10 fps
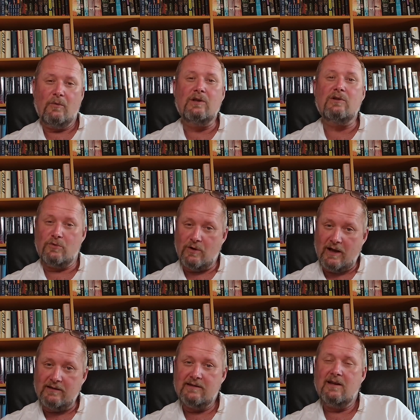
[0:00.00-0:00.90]
which
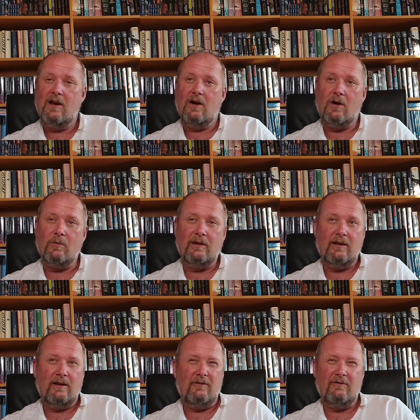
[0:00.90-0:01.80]
runs
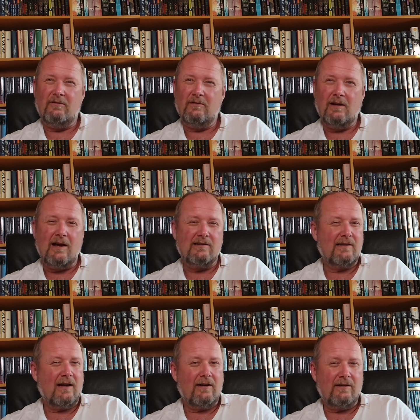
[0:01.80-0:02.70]
only
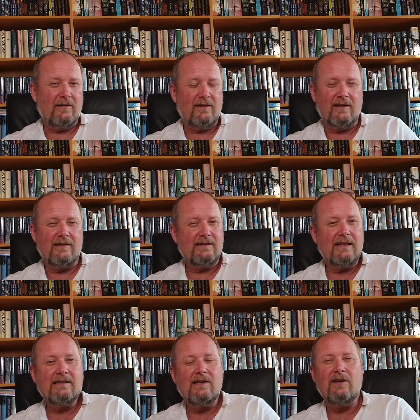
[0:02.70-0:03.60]
last, I think,
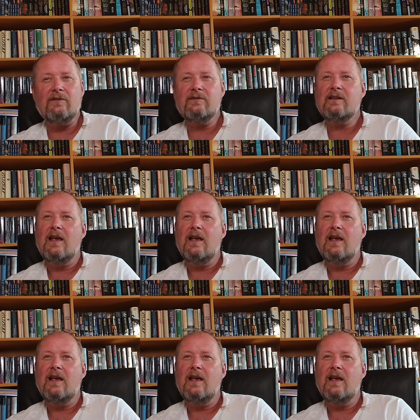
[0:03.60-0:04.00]
6 years.